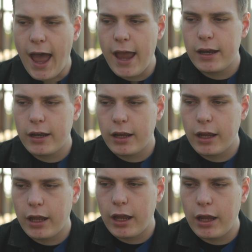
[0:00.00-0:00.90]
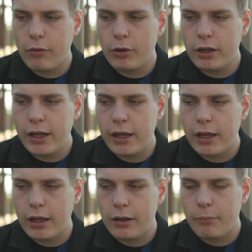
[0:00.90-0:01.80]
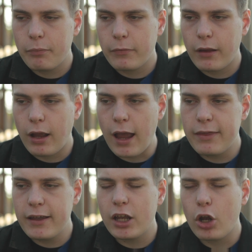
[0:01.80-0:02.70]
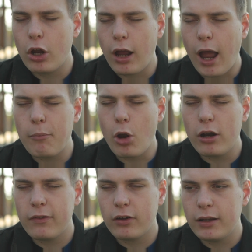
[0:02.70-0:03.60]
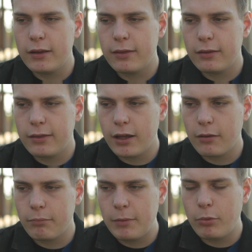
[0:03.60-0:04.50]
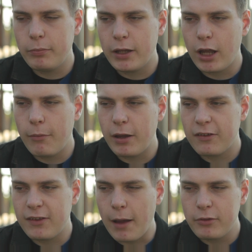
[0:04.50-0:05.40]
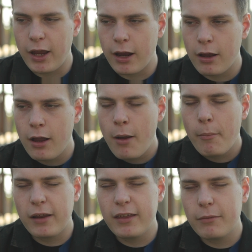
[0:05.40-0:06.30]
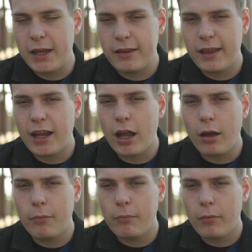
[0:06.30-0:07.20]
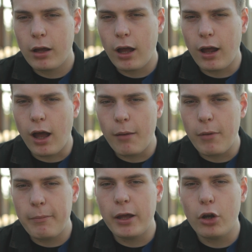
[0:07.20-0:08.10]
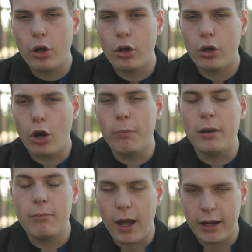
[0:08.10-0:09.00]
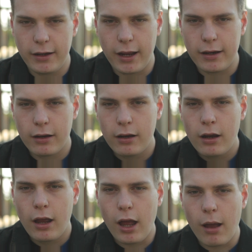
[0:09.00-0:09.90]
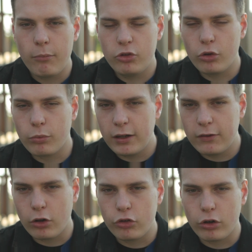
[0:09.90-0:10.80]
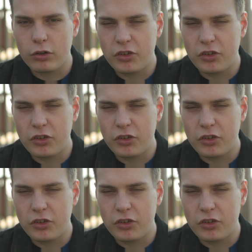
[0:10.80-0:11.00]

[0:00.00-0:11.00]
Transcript: that it really, I'm not necessarily think people become accepting, but I think they become a bit open-minded to research